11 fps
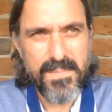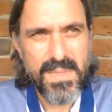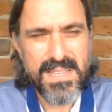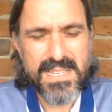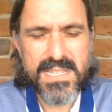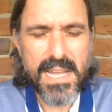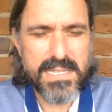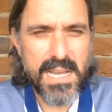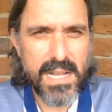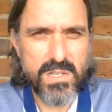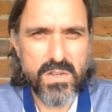just that
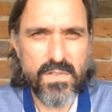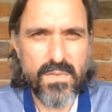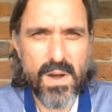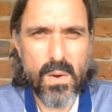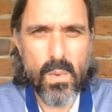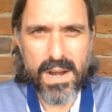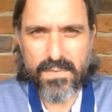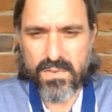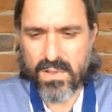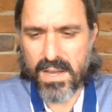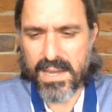touch of
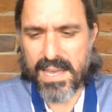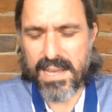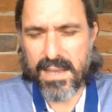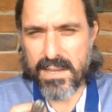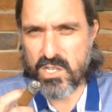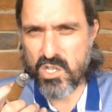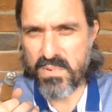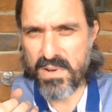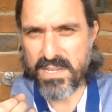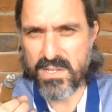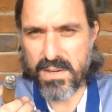wonderful, like a
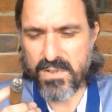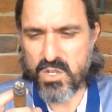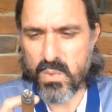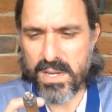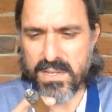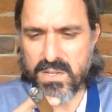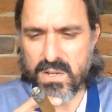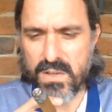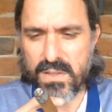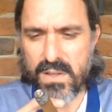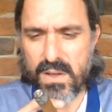gingerbread sort of sweetness
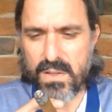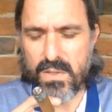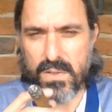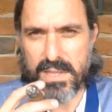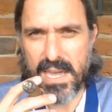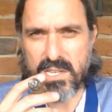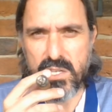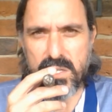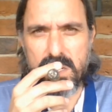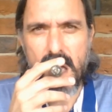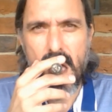on the
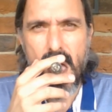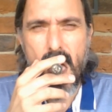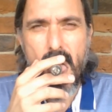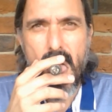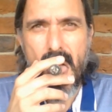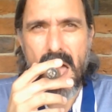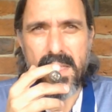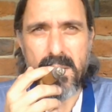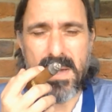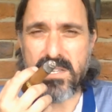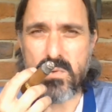edges
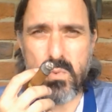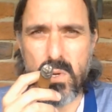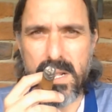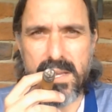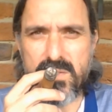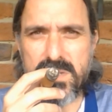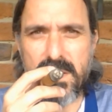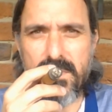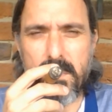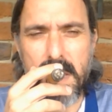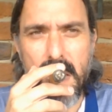that makes it really interesting
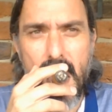for me.